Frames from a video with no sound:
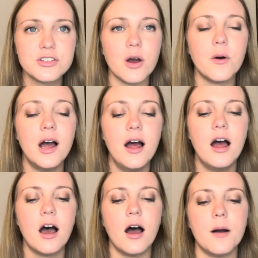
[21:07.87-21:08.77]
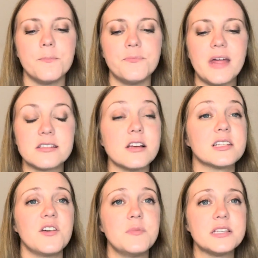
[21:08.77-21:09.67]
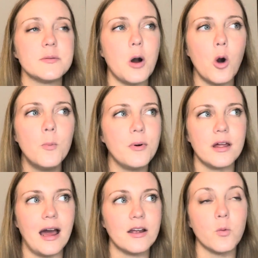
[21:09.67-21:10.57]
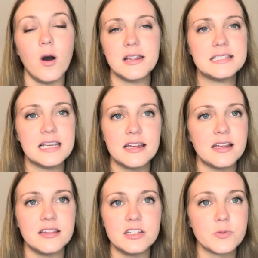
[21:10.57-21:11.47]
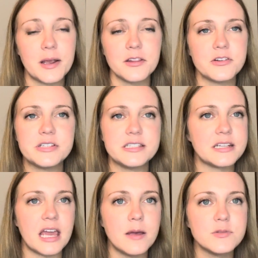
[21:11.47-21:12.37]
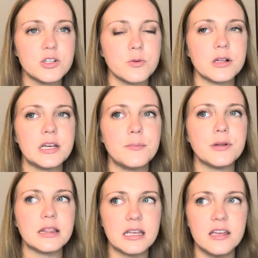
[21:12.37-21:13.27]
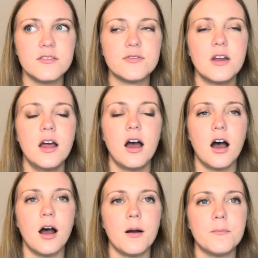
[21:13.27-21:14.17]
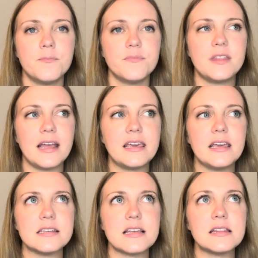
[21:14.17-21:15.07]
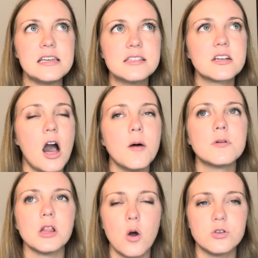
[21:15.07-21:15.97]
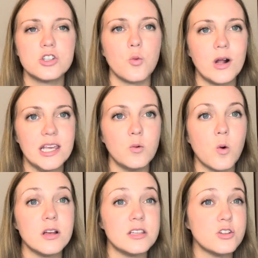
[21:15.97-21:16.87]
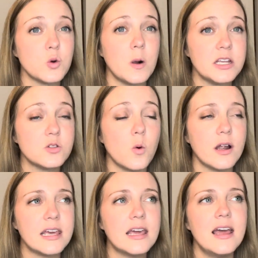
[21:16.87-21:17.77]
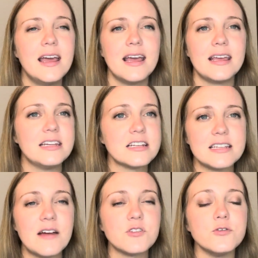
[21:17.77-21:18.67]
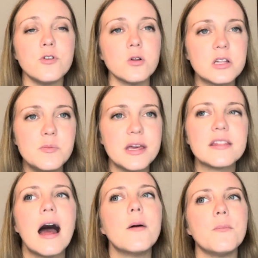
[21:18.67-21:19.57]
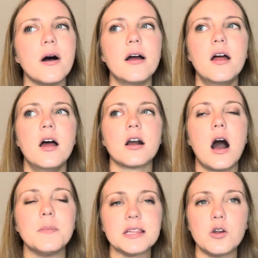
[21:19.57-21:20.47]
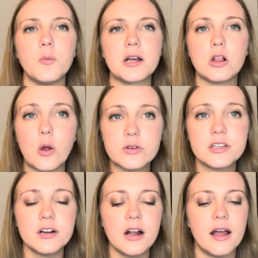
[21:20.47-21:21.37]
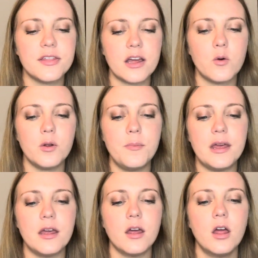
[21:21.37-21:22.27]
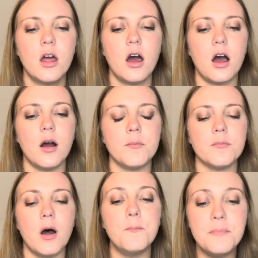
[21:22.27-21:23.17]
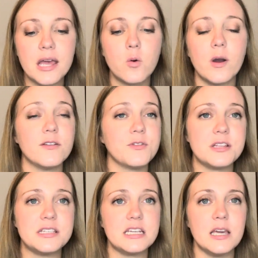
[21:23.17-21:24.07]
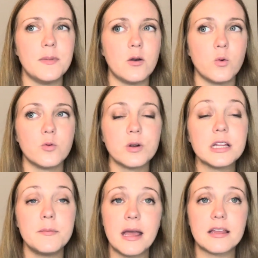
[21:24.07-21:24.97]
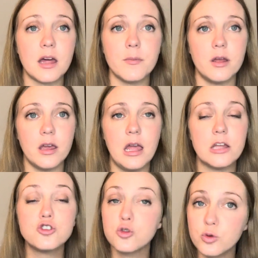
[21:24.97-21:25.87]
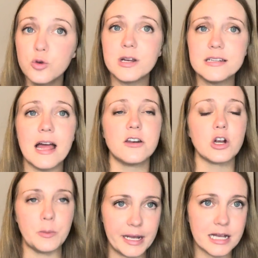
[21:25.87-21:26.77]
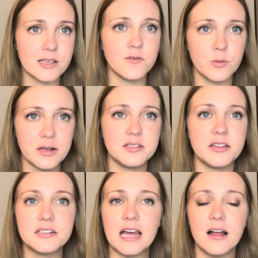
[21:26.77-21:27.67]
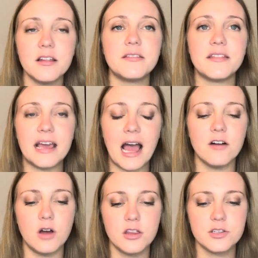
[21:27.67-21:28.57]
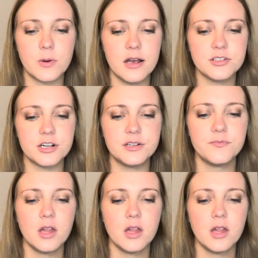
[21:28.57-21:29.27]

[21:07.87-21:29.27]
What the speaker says: So that does give me some hope, but I want to see it in these regular season games to really believe that he has at least come close to what he was in 2020. He doesn't have to fully be that, but come a little bit closer, I think would be a big win for this team and would really make them a true contender because of the rest of the talent that they have on this roster.